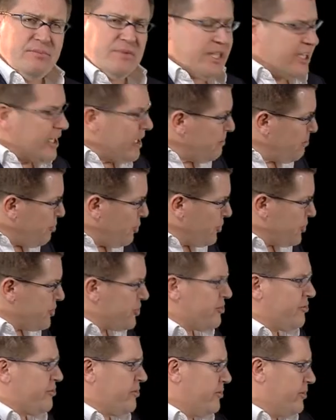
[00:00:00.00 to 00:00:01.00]
he pushed
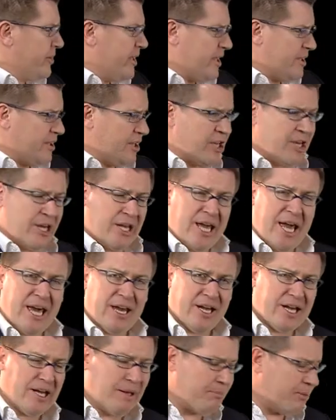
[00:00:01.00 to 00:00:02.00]
through it, he had
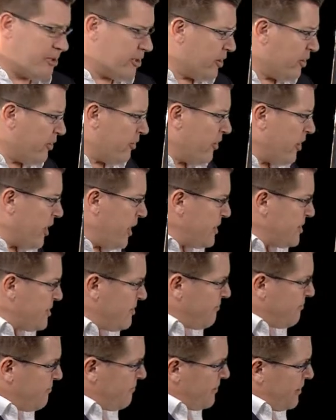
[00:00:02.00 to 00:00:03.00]
a couple of cries
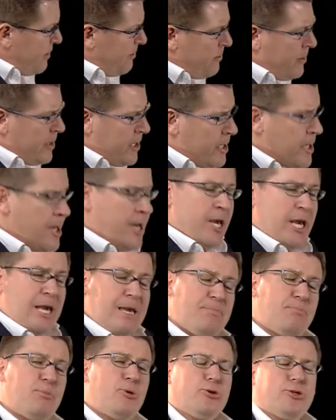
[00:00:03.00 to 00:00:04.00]
in front of me, he
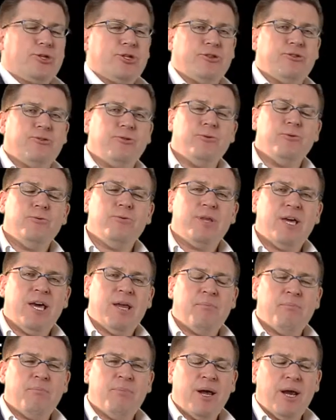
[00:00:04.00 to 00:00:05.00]
pushed through
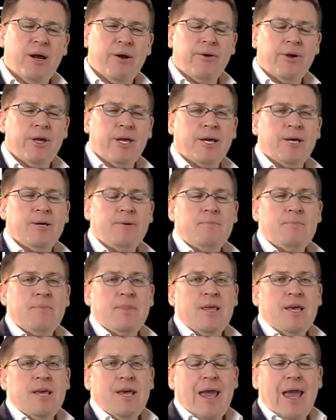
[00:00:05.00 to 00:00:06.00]
that barrier
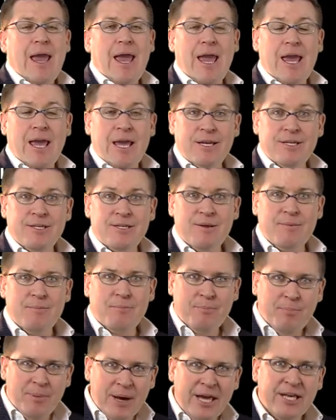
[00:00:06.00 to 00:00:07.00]
and
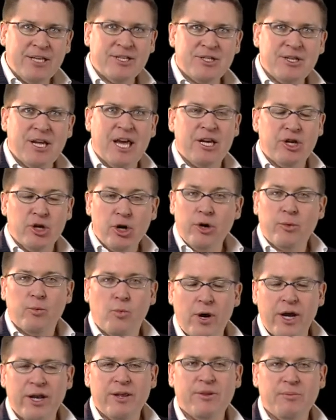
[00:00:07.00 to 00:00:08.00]
got
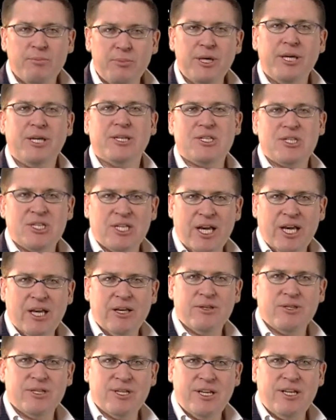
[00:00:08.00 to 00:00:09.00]
one of the biggest
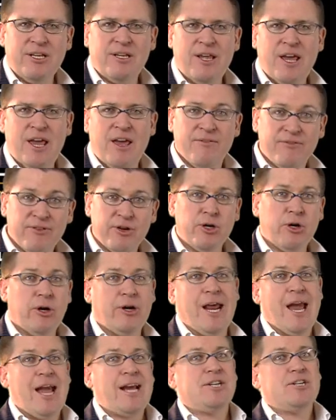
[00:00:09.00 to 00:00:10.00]
sales that he'd ever
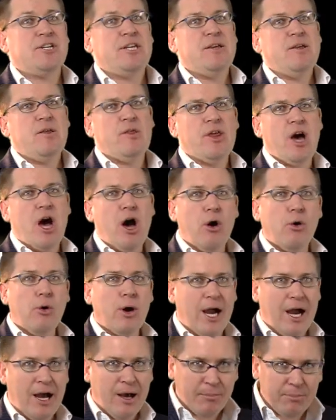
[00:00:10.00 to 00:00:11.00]
got, actually the whole
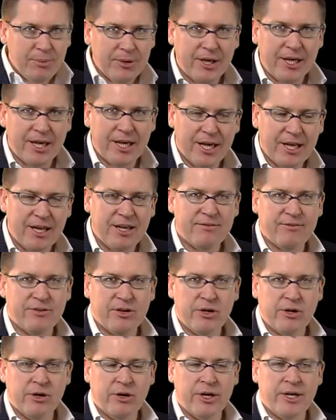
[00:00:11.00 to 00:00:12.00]
company had ever
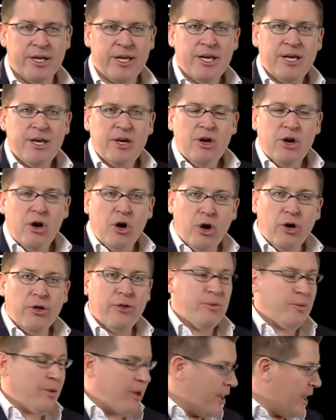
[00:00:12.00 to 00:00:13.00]
got,
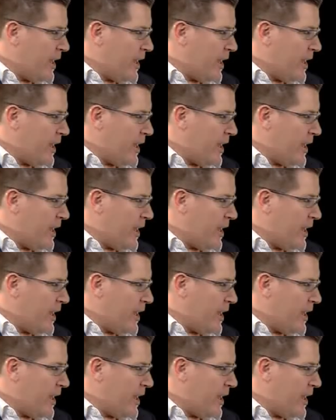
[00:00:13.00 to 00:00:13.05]
on